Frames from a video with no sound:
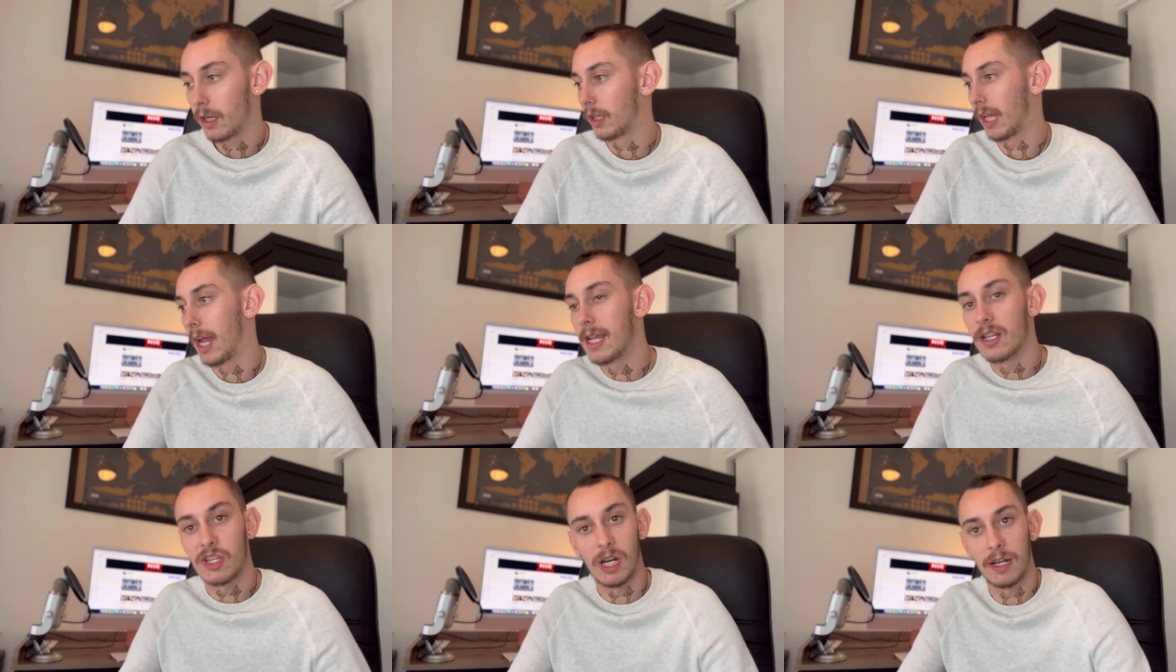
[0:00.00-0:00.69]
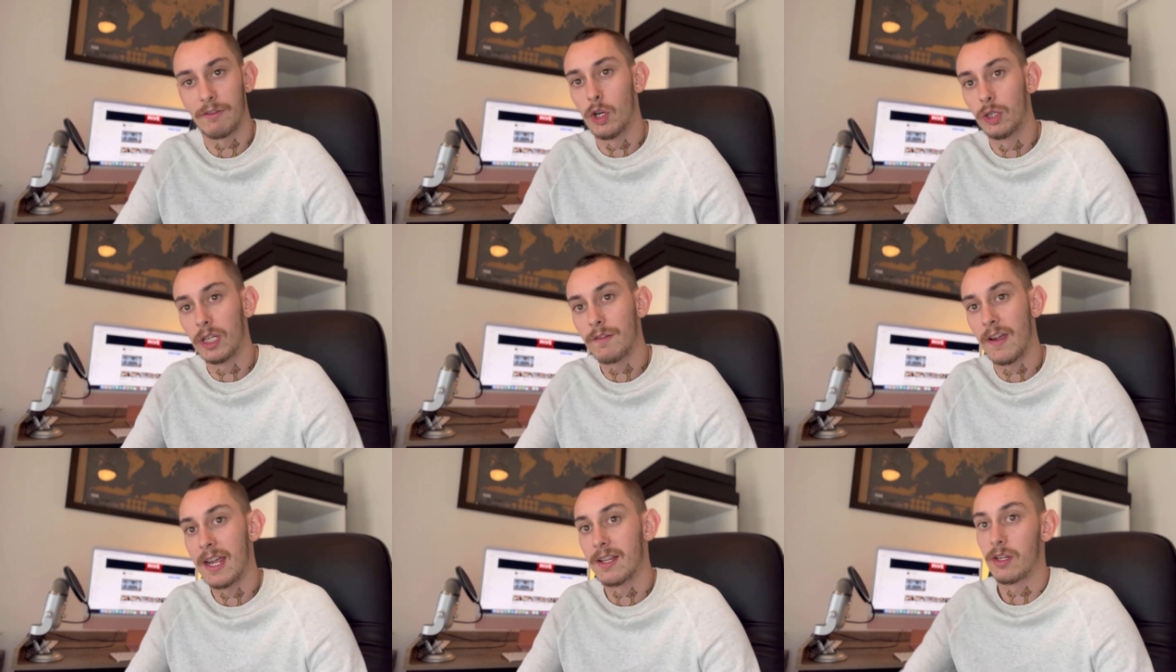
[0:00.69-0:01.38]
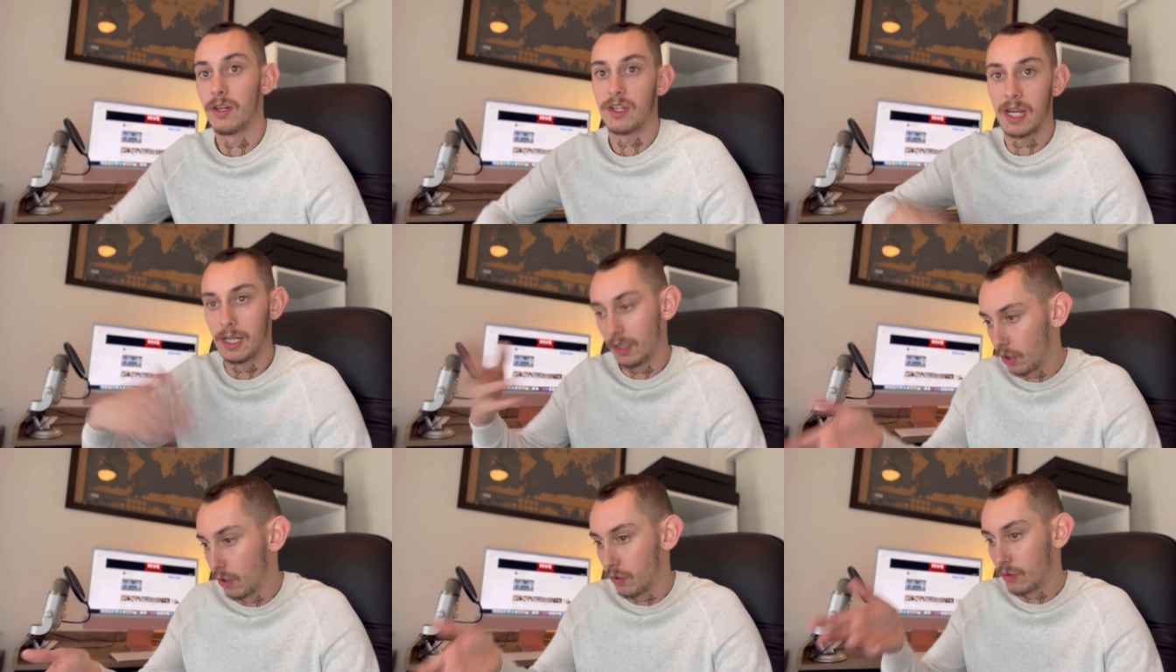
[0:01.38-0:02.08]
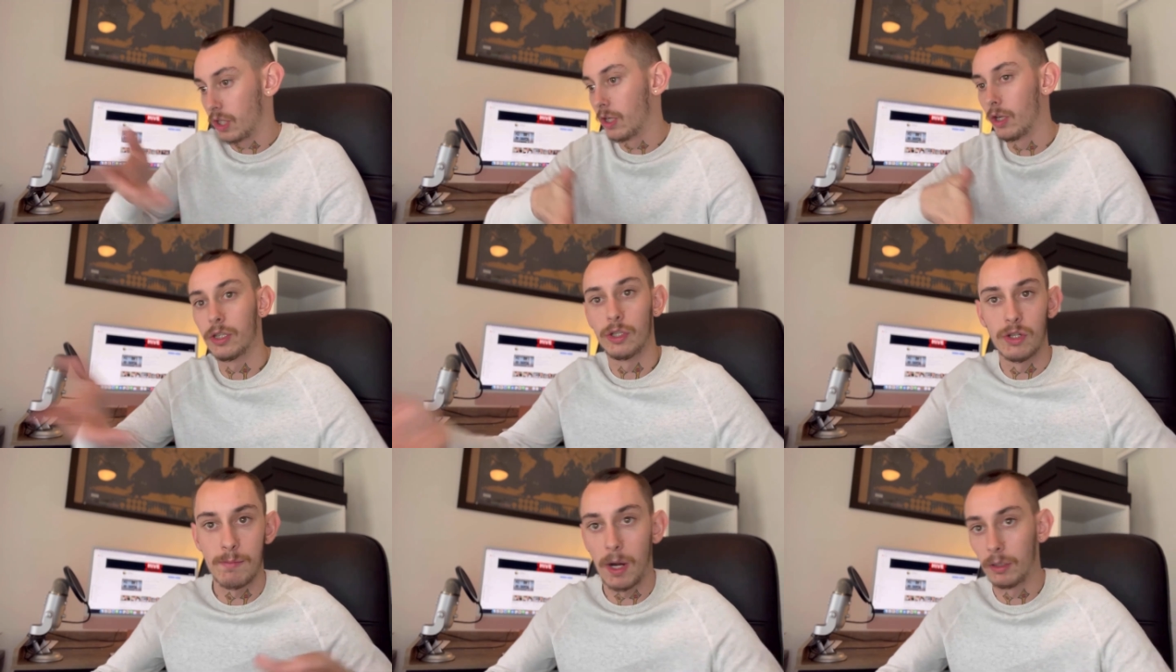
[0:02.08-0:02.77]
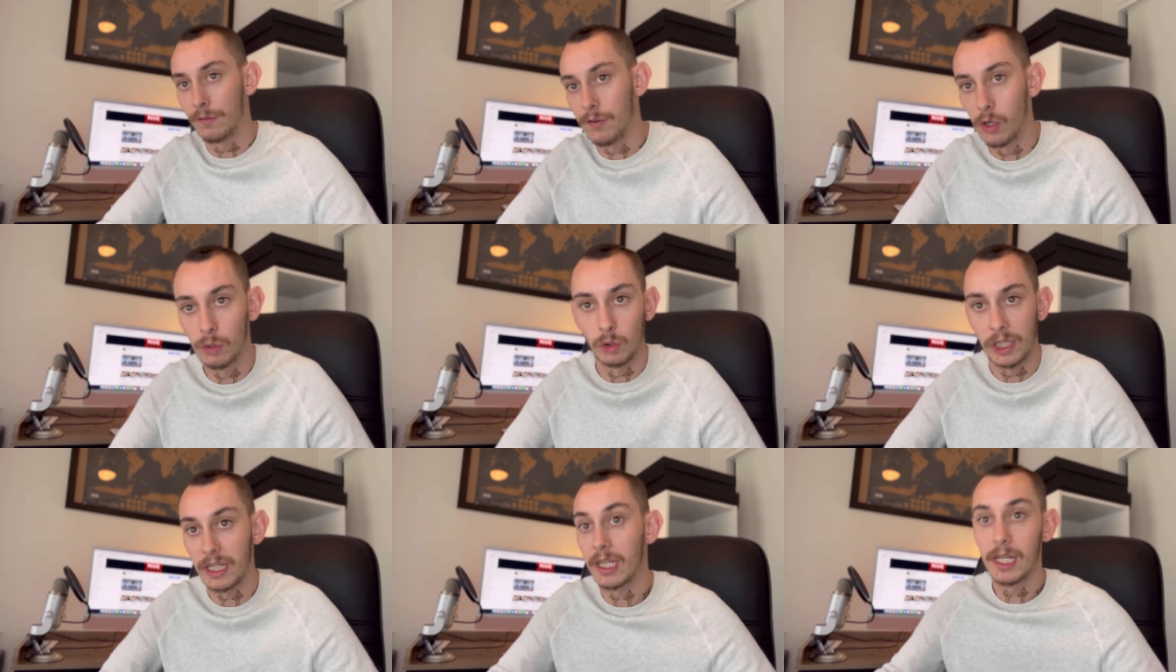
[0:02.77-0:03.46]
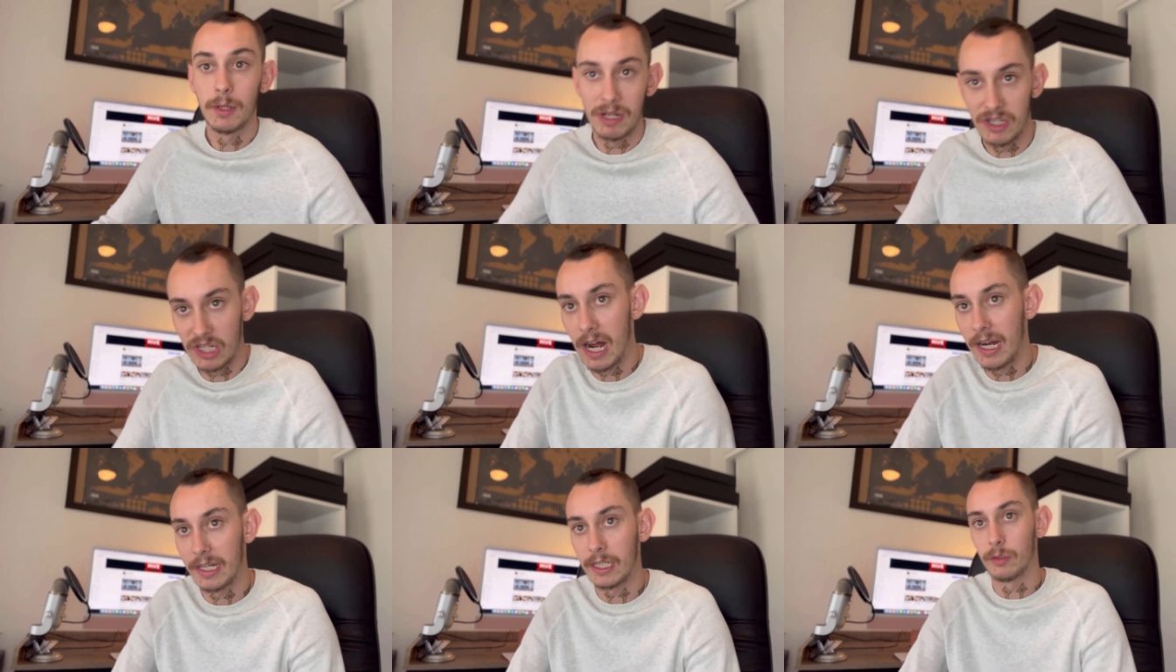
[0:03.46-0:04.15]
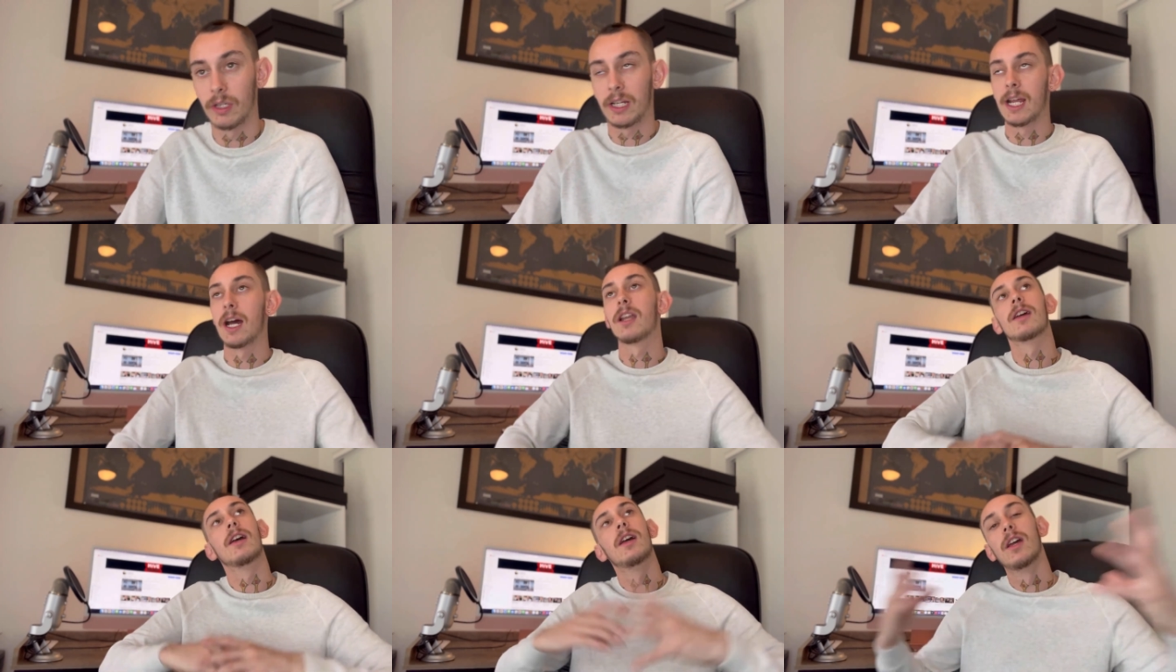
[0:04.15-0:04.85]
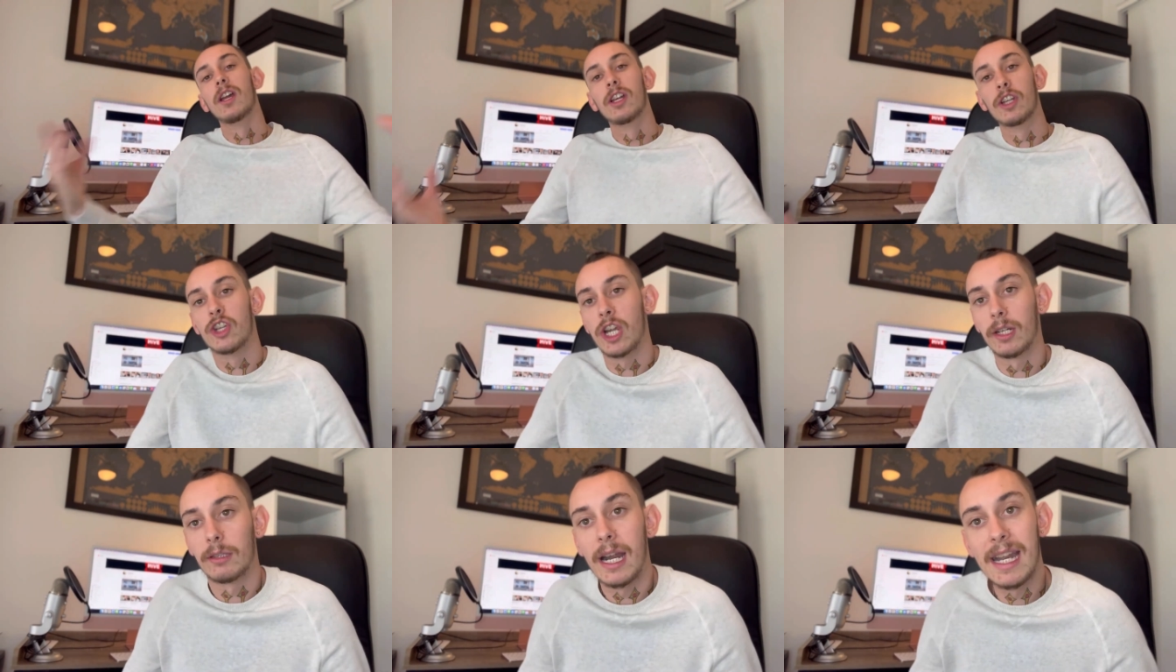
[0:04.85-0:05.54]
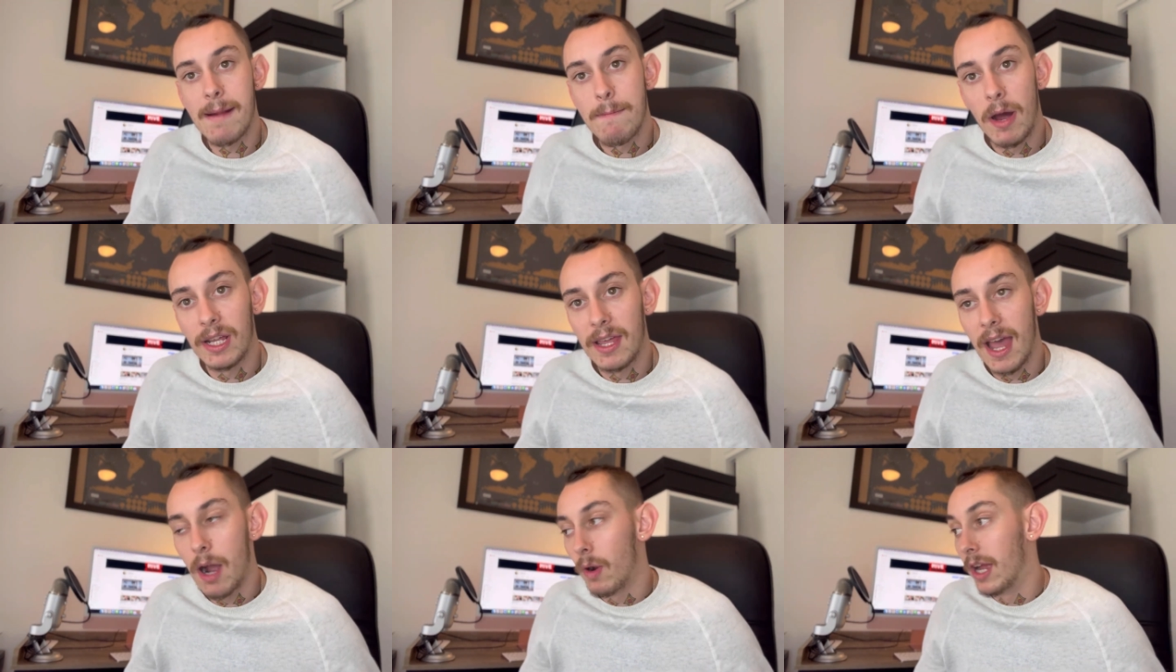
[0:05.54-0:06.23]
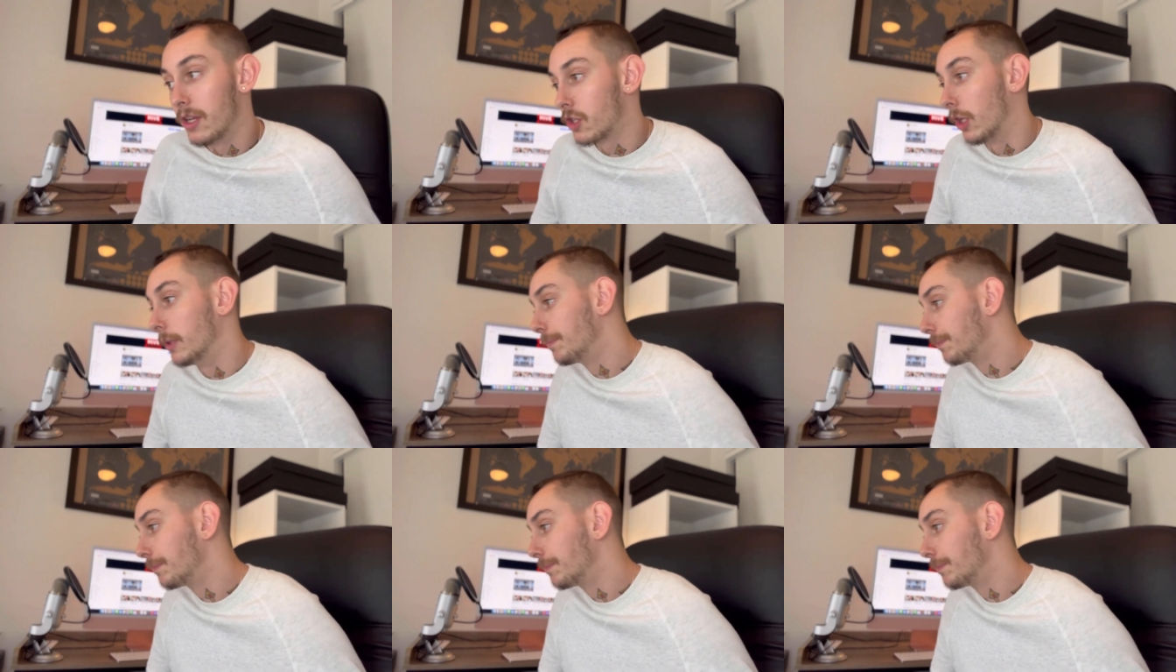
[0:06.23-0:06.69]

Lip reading: okay, inside of OnlyFans and you're saying, girls, you know, use my referral link here when starting your account, you're generating money that way. So